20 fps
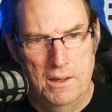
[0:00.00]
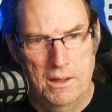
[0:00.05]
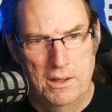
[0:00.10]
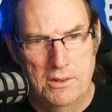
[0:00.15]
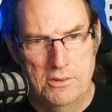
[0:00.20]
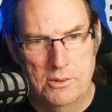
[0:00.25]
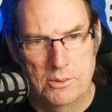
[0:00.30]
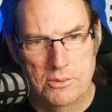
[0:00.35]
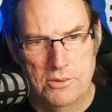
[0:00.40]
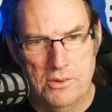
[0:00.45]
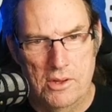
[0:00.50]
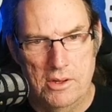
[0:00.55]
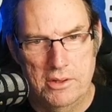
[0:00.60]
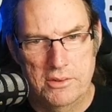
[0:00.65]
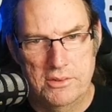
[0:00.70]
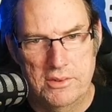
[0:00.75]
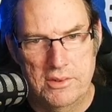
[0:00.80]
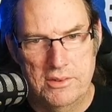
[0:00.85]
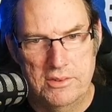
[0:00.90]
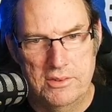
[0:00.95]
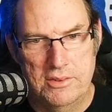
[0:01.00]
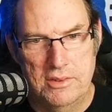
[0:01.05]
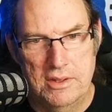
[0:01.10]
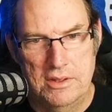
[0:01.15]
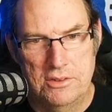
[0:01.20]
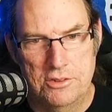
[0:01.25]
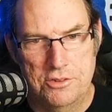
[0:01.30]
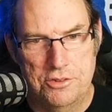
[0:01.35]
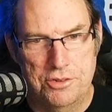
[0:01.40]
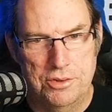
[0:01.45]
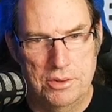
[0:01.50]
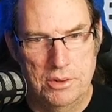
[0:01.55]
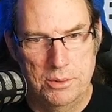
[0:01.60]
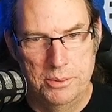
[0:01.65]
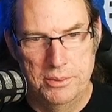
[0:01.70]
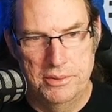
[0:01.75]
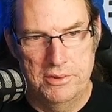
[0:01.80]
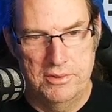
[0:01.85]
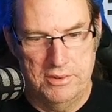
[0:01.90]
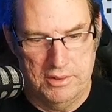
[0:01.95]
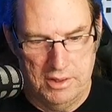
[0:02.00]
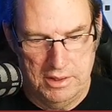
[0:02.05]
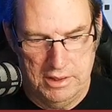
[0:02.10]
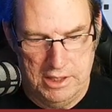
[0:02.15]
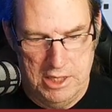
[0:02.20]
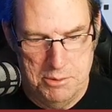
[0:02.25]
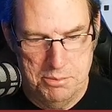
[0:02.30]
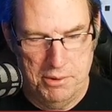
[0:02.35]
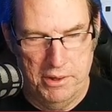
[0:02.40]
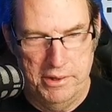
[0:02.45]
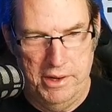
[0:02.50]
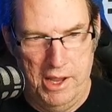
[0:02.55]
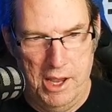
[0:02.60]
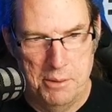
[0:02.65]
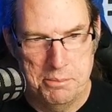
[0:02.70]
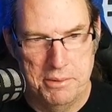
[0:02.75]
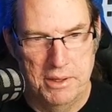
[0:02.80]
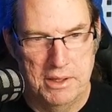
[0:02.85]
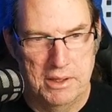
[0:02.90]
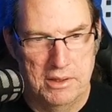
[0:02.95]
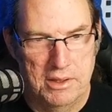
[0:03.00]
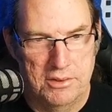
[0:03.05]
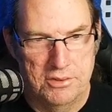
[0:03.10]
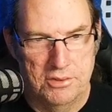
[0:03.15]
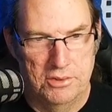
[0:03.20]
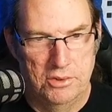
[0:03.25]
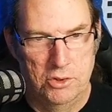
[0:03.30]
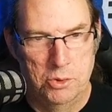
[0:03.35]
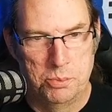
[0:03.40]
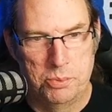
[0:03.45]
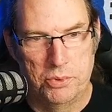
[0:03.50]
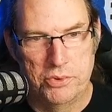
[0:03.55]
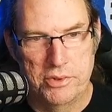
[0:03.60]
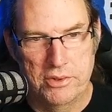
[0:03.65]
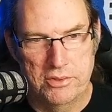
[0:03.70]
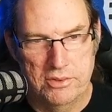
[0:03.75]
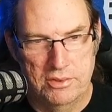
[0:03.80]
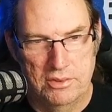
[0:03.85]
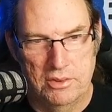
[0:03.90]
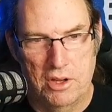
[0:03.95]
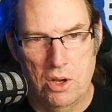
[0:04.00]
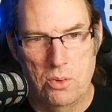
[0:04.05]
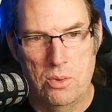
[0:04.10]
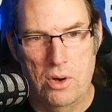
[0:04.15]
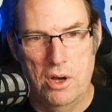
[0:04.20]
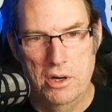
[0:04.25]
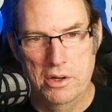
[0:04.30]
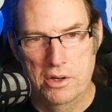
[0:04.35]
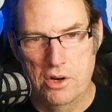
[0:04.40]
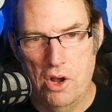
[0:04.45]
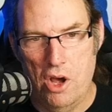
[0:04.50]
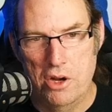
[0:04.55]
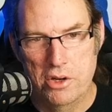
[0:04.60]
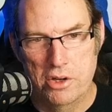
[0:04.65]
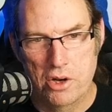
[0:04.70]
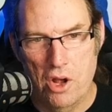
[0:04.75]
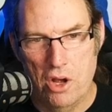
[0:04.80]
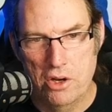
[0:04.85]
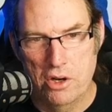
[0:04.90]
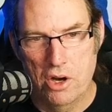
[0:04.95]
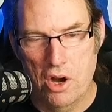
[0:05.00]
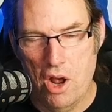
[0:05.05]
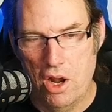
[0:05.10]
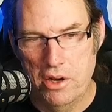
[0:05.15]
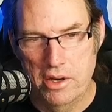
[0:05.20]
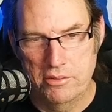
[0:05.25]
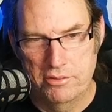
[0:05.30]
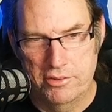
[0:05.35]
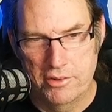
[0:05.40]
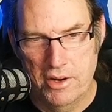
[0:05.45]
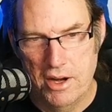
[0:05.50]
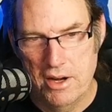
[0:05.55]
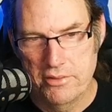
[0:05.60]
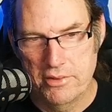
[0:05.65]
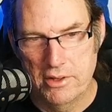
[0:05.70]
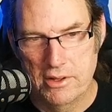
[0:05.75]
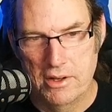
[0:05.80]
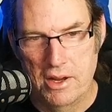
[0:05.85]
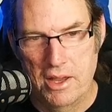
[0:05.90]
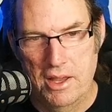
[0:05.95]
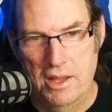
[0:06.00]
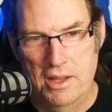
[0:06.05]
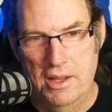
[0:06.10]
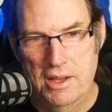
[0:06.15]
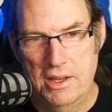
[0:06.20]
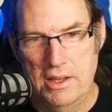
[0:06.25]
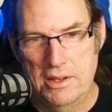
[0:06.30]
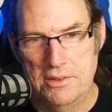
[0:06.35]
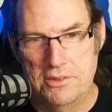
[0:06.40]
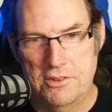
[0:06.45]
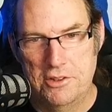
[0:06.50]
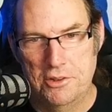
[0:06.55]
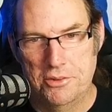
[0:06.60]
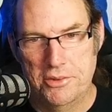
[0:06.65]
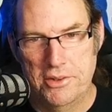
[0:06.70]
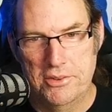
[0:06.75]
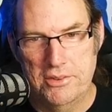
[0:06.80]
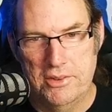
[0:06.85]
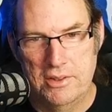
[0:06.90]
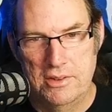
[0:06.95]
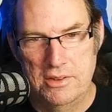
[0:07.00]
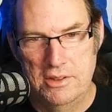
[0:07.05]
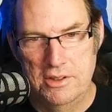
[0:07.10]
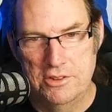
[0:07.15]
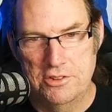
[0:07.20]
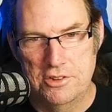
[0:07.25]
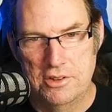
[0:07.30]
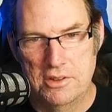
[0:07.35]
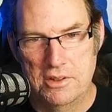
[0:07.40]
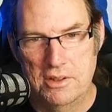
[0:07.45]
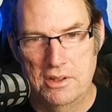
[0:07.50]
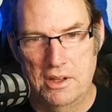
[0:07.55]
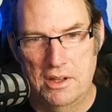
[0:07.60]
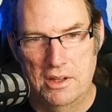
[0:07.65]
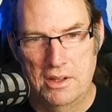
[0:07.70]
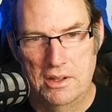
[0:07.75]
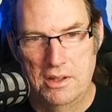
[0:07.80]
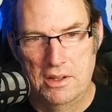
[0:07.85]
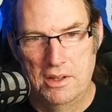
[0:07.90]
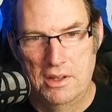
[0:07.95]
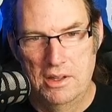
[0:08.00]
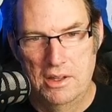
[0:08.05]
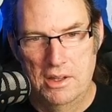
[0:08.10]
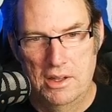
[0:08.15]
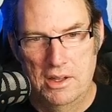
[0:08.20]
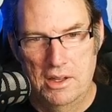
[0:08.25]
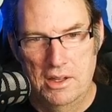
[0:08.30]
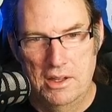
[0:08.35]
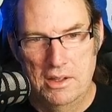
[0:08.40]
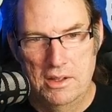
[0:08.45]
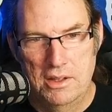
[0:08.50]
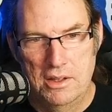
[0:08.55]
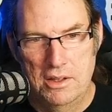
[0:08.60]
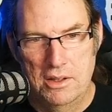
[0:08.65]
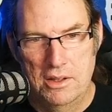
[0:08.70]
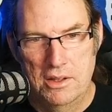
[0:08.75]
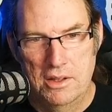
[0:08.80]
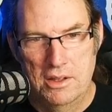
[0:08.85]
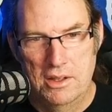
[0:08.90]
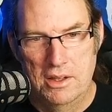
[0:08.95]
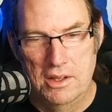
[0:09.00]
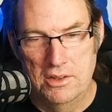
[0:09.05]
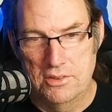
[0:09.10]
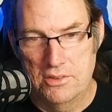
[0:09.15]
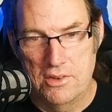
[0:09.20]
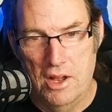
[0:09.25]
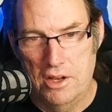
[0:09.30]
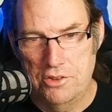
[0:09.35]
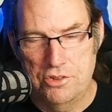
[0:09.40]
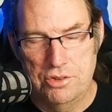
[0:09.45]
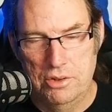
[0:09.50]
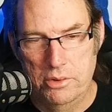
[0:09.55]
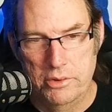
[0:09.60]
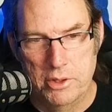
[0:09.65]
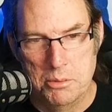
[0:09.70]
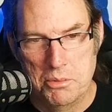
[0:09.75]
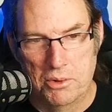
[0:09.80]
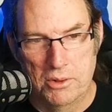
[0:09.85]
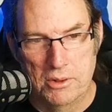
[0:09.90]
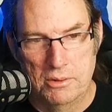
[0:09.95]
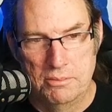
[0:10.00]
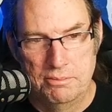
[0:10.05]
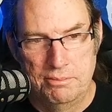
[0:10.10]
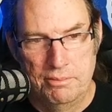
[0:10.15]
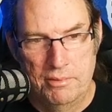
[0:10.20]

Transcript: So as long as this is true, it's going to keep on happening, and this loop will just go on and on and on and on forever until this condition is not true anymore.